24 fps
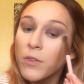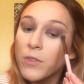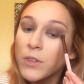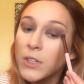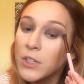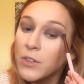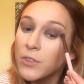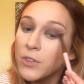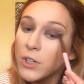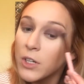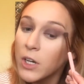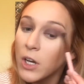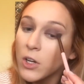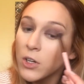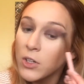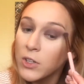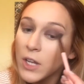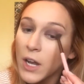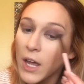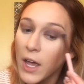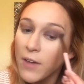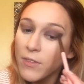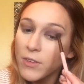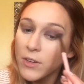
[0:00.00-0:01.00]
of a different color
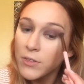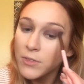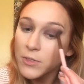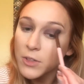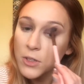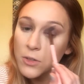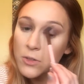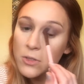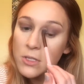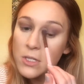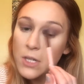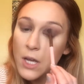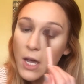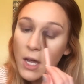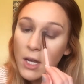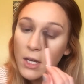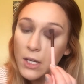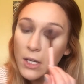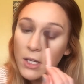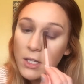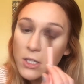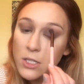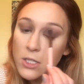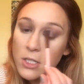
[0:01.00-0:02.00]
that I haven't even used
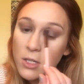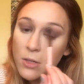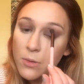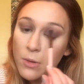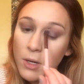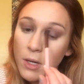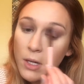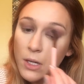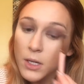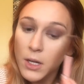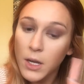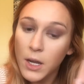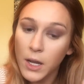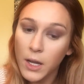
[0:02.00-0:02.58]
yet into it,